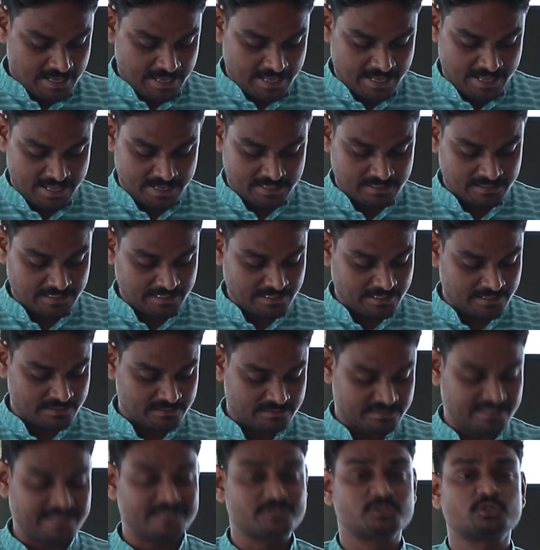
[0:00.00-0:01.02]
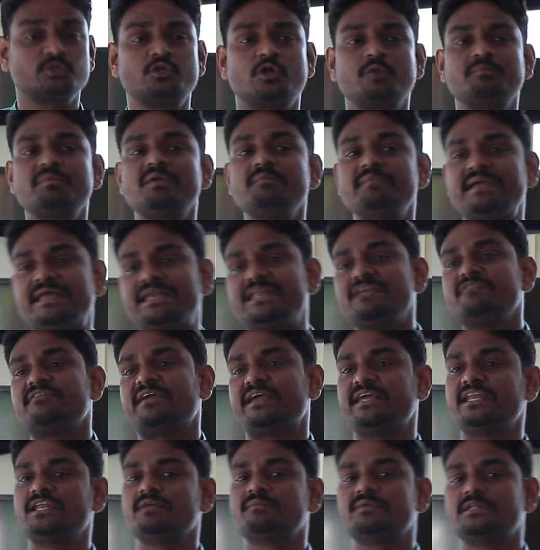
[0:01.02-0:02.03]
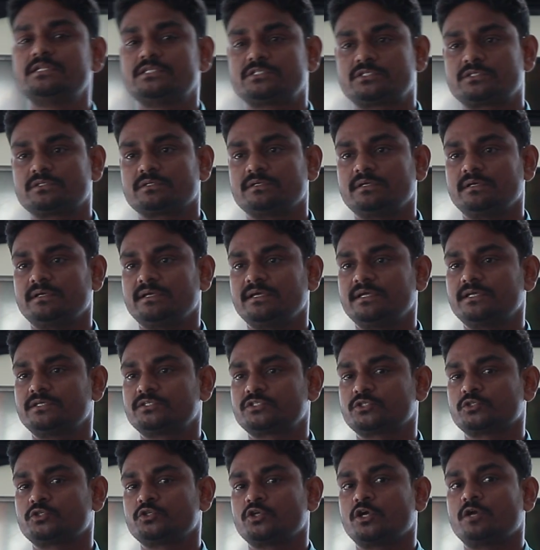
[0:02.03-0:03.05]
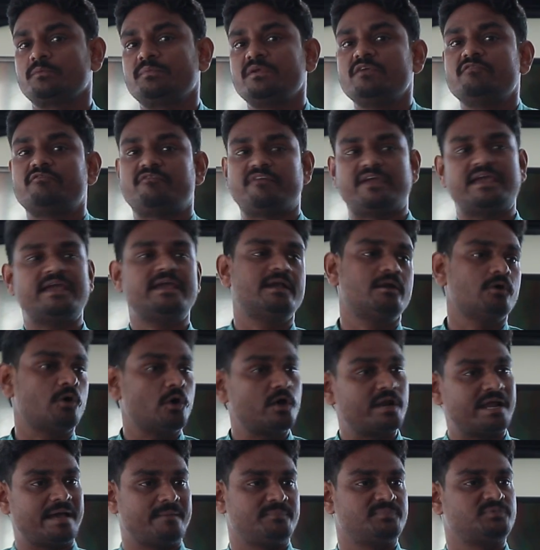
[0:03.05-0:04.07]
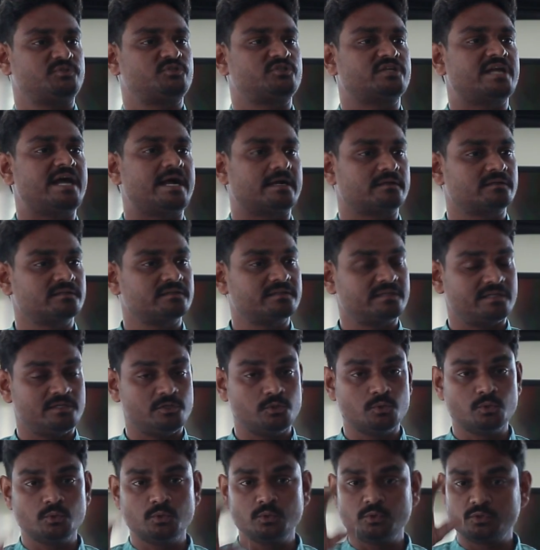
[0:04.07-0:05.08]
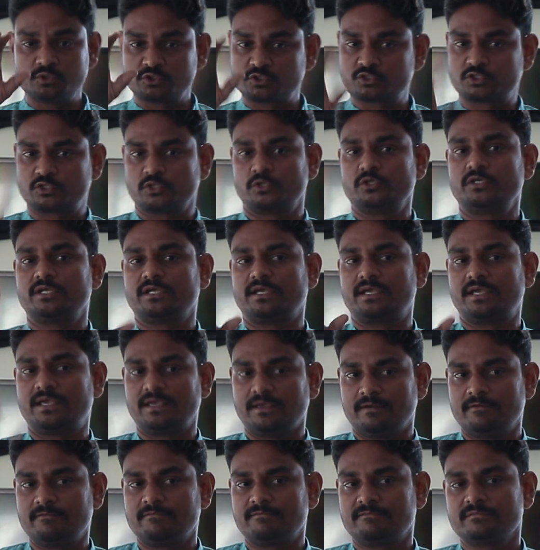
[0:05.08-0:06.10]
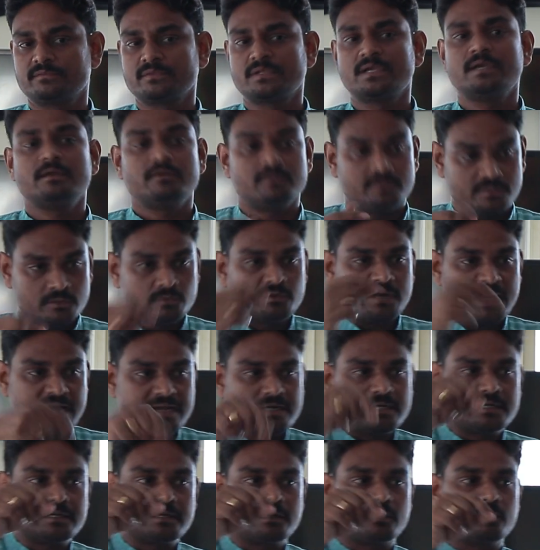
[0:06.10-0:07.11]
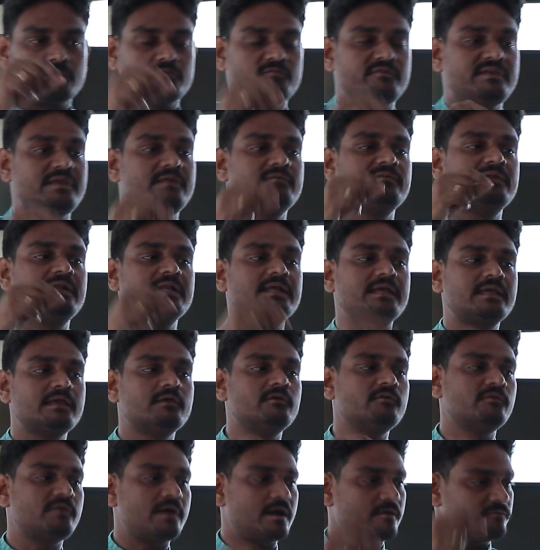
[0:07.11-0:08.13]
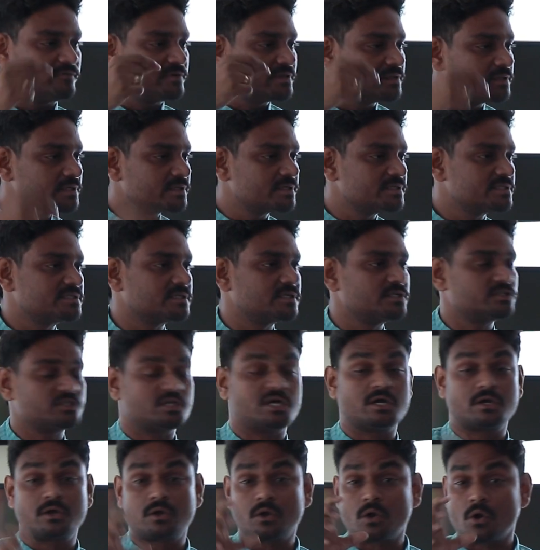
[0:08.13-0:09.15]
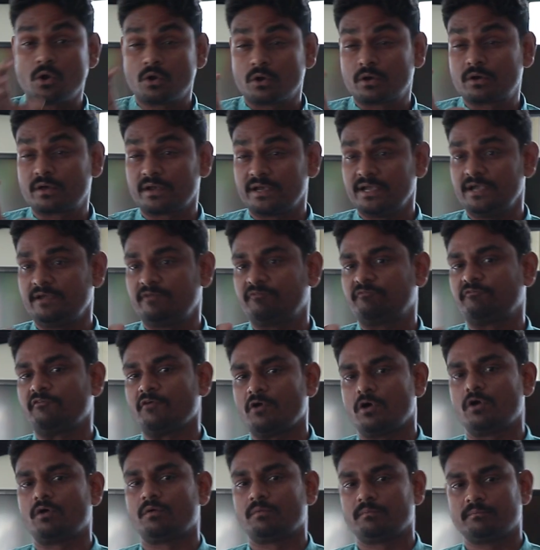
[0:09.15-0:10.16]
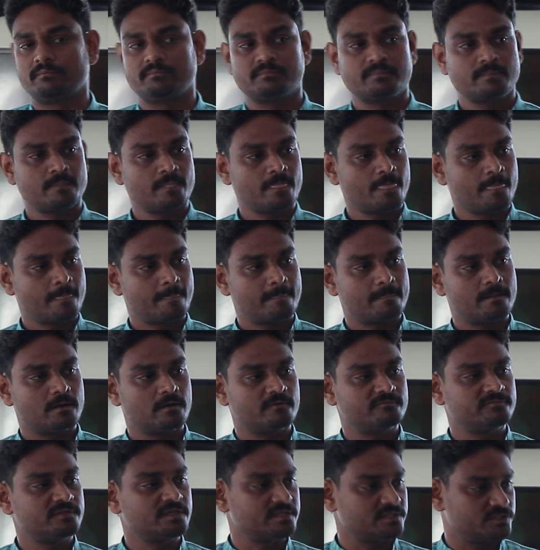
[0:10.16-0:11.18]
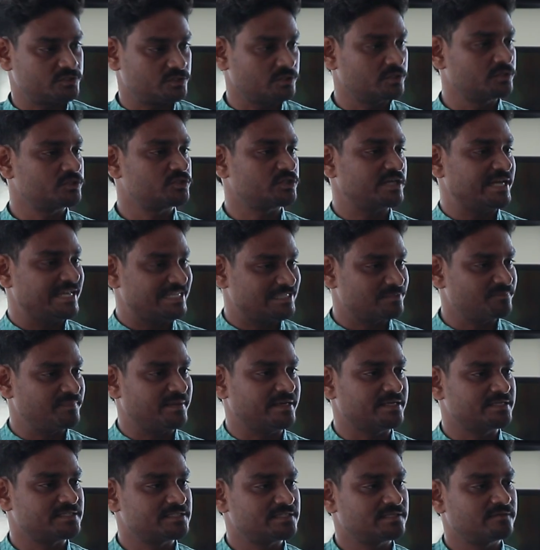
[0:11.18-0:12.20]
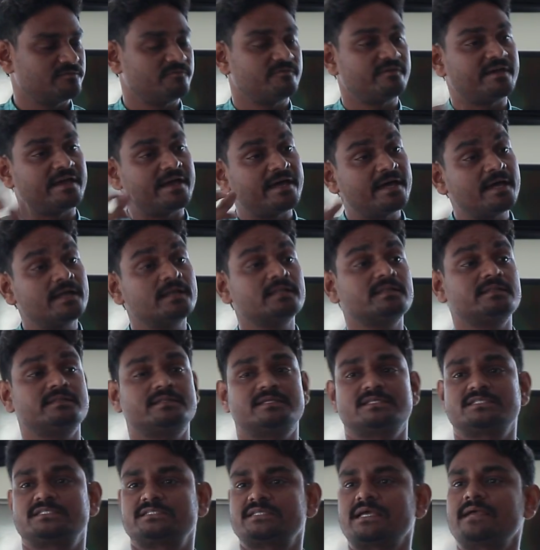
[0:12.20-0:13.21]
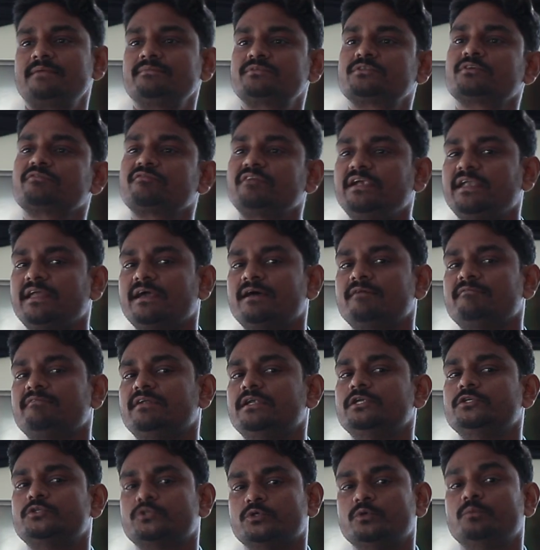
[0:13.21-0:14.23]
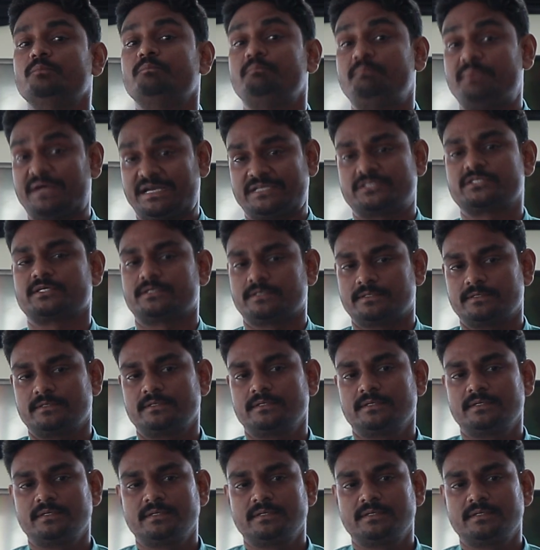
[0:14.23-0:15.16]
And there should not be many variables. It should not be vague or abstract. You should give, you write it down. We will give after the research a concrete form of the research aspects, where the Times of India will do better